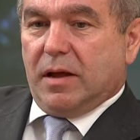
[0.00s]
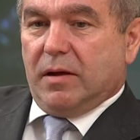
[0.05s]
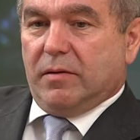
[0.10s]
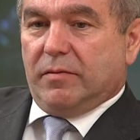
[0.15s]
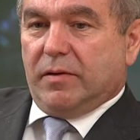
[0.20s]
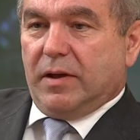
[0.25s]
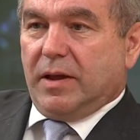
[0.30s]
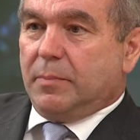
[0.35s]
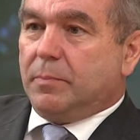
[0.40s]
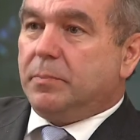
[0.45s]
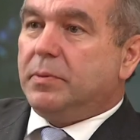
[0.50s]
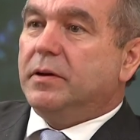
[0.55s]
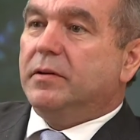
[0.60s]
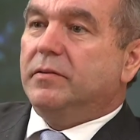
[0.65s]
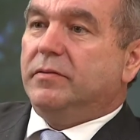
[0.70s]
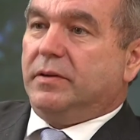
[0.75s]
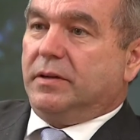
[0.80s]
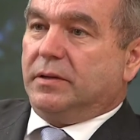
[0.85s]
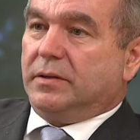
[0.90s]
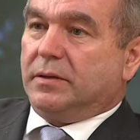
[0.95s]
of a
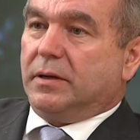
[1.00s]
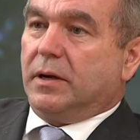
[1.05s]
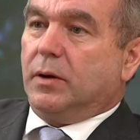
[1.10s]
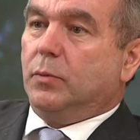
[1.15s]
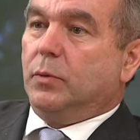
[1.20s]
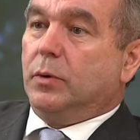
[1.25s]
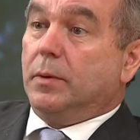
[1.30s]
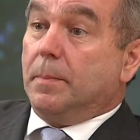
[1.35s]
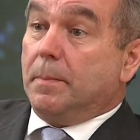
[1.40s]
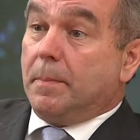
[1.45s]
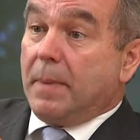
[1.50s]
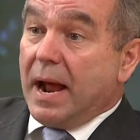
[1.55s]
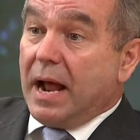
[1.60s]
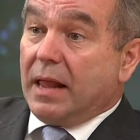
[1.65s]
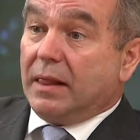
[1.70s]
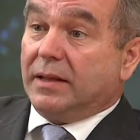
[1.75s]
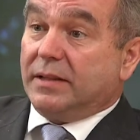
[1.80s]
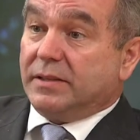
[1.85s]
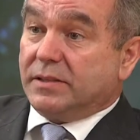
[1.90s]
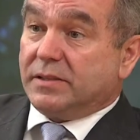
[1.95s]
pivot, a
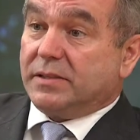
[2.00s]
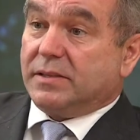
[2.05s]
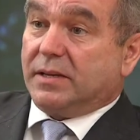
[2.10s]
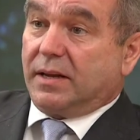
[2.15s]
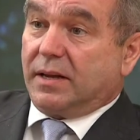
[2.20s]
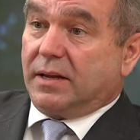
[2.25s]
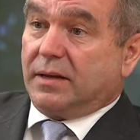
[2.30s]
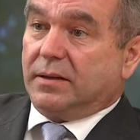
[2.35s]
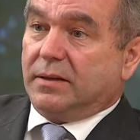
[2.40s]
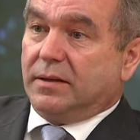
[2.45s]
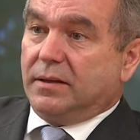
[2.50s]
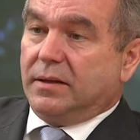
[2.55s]
rebalancing